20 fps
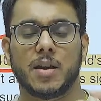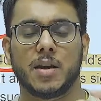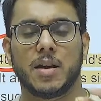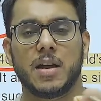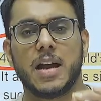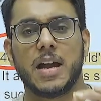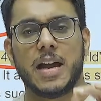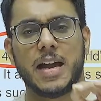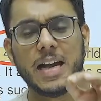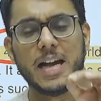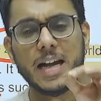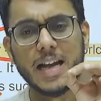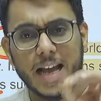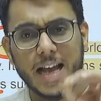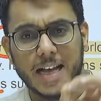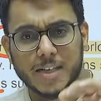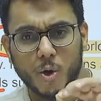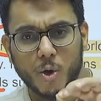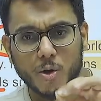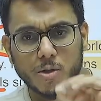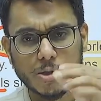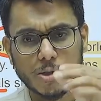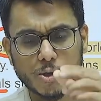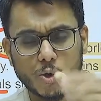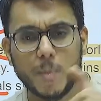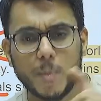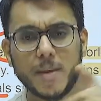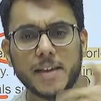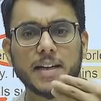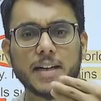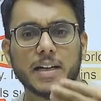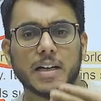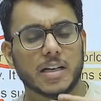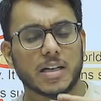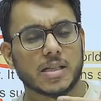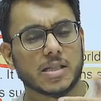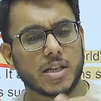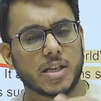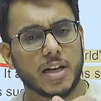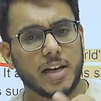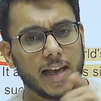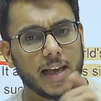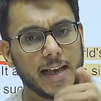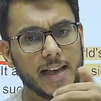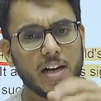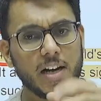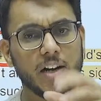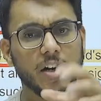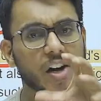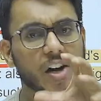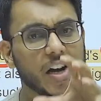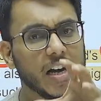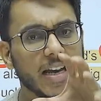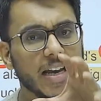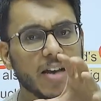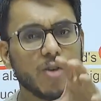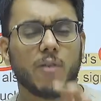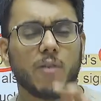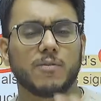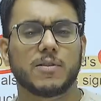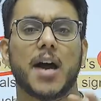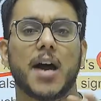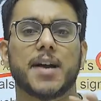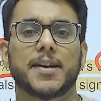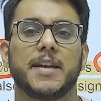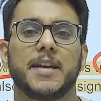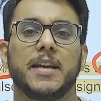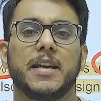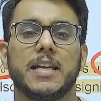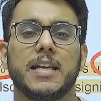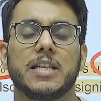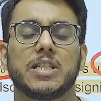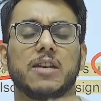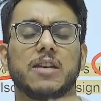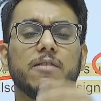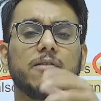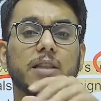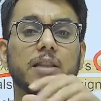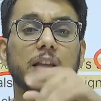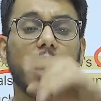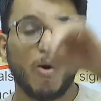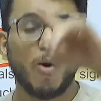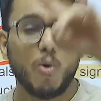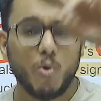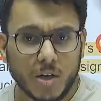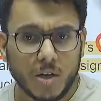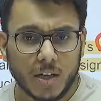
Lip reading: India has also been interested in drilling of the Arctic region without